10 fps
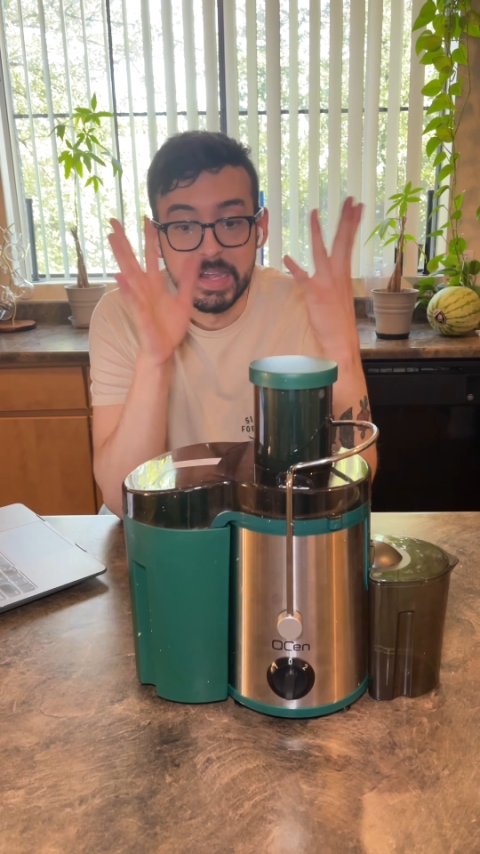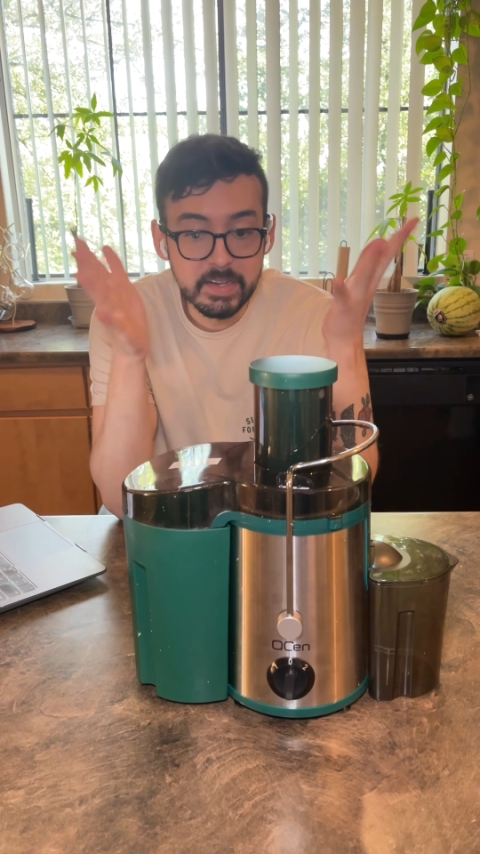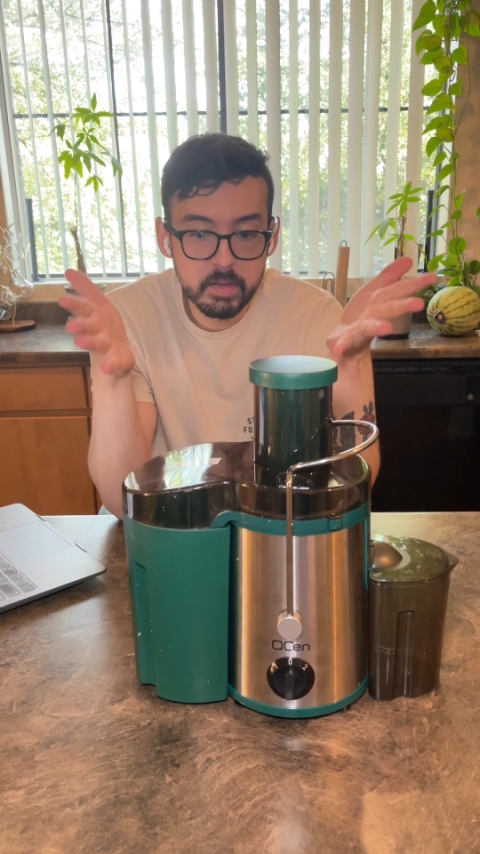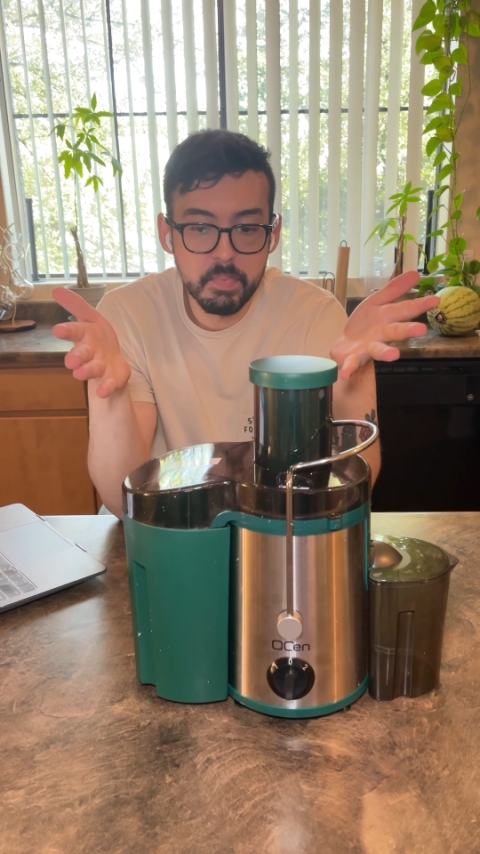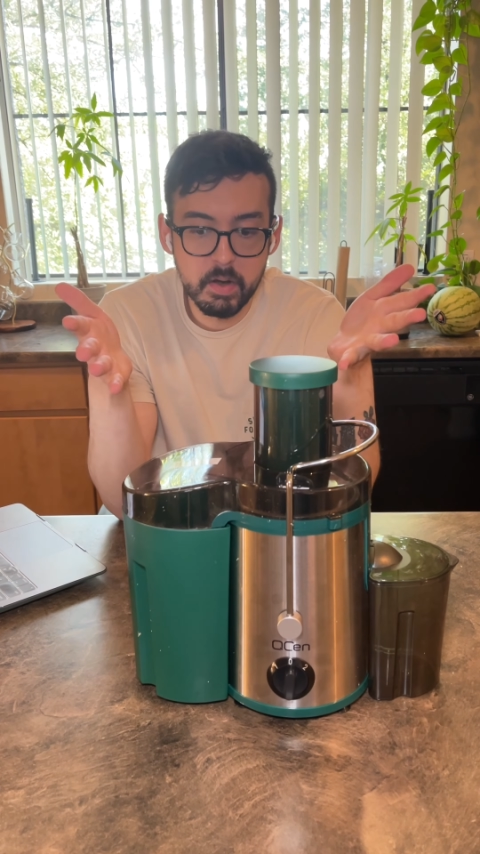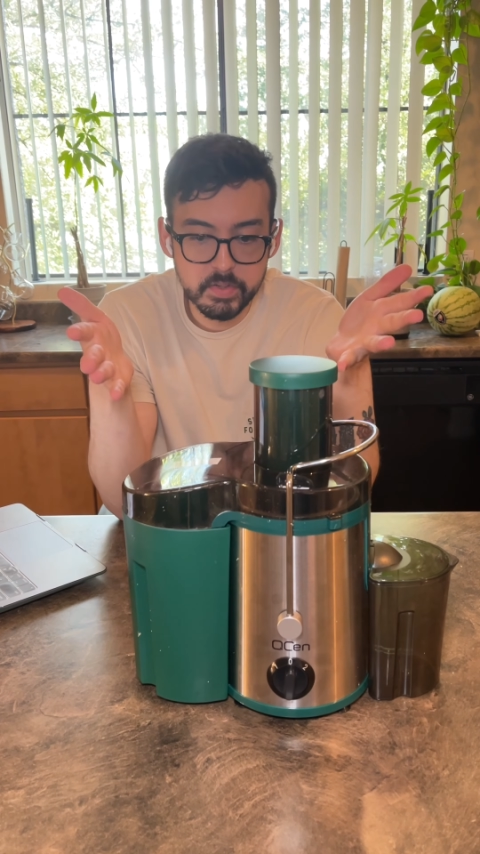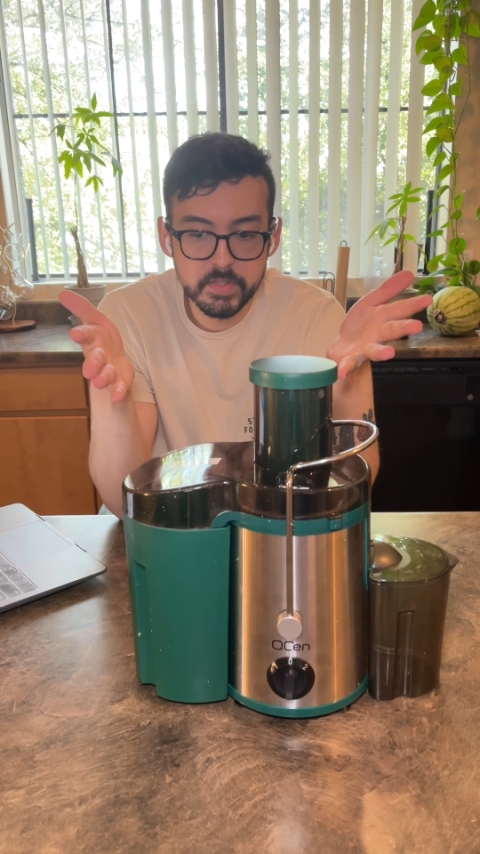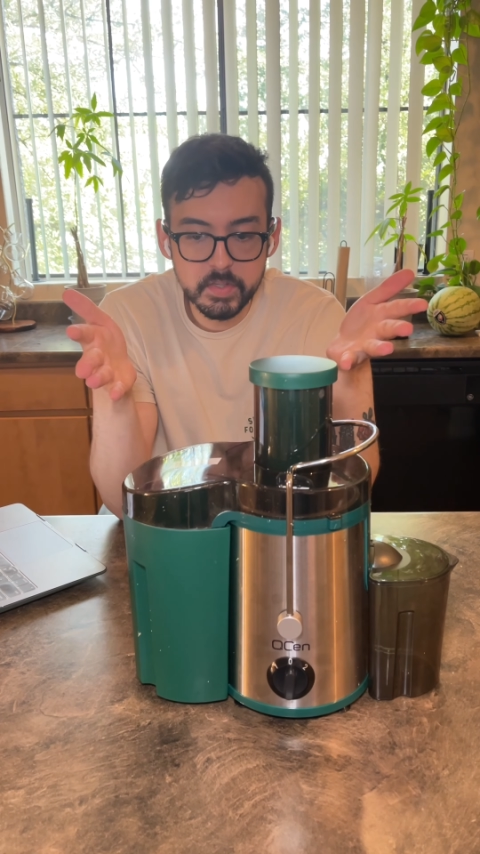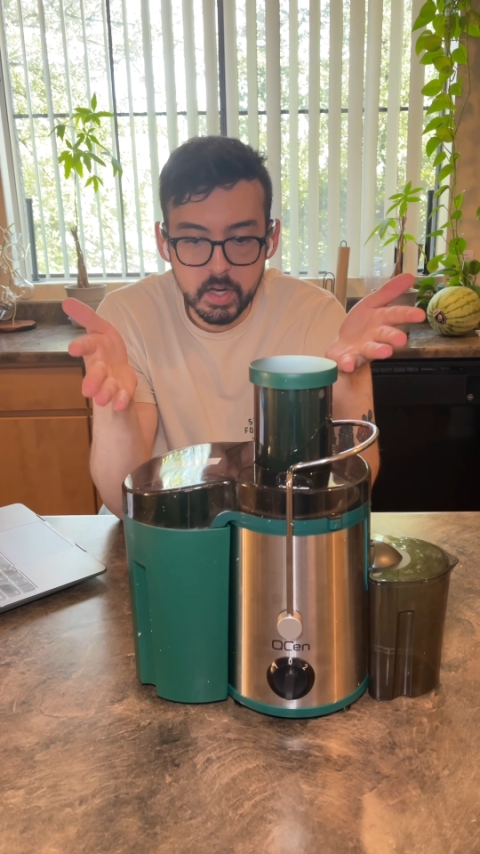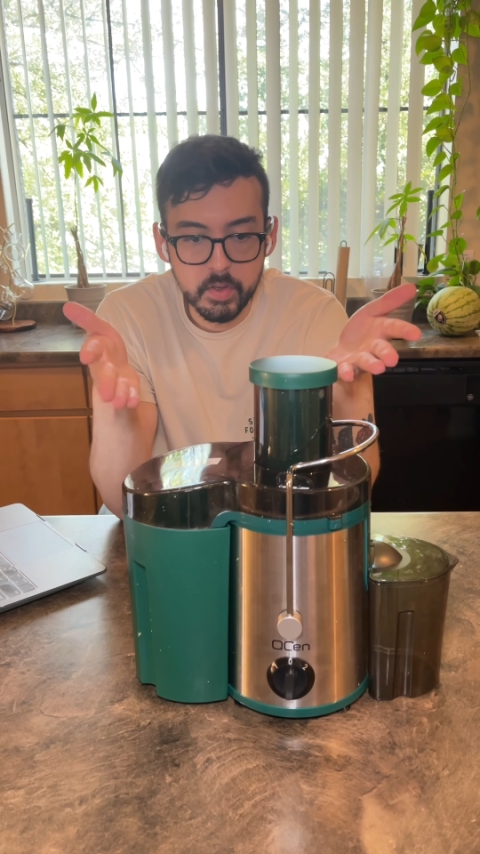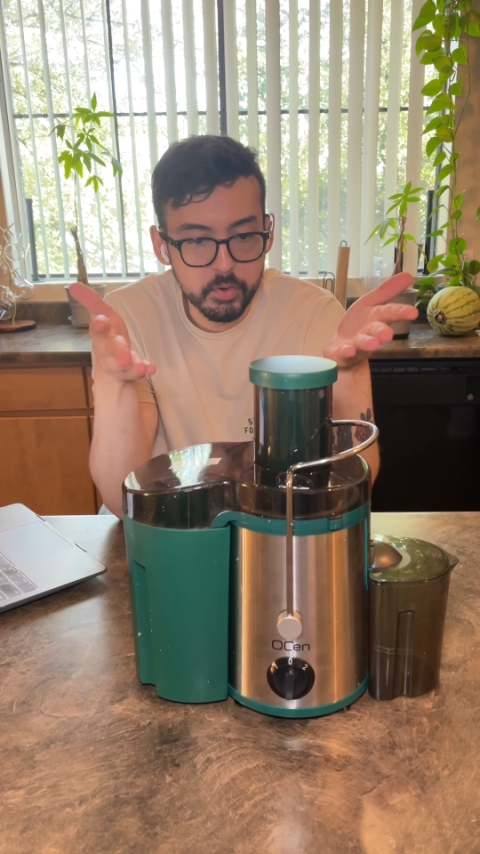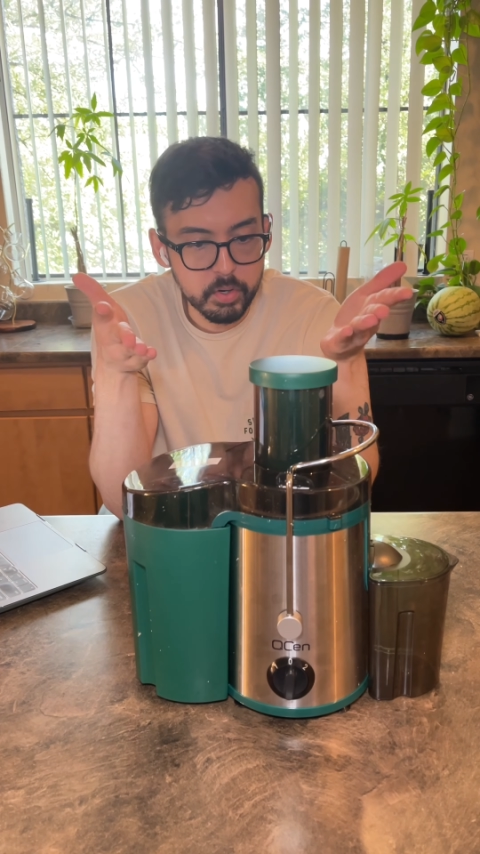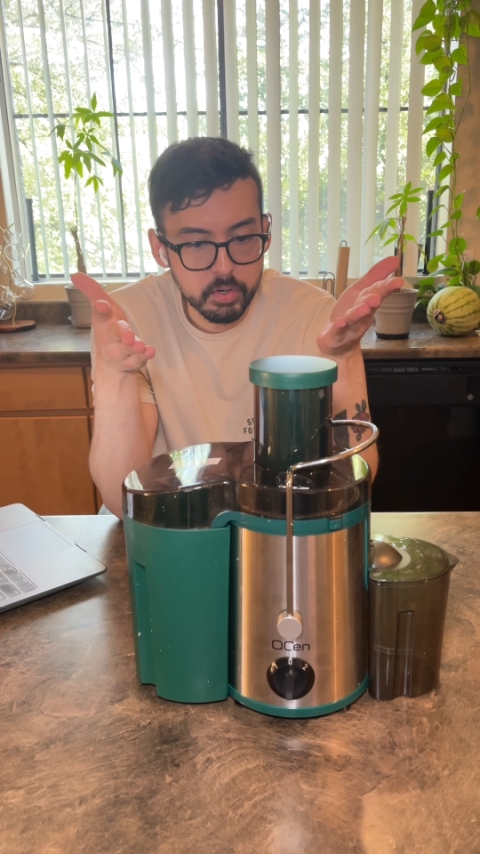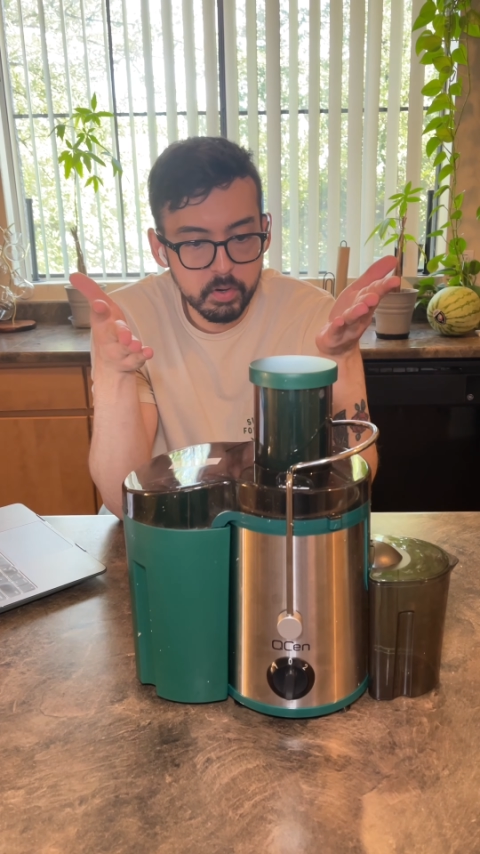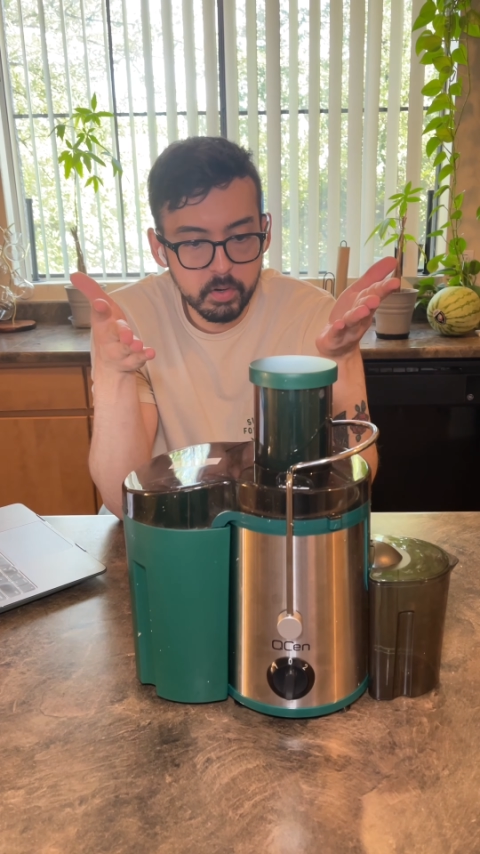In comparison to other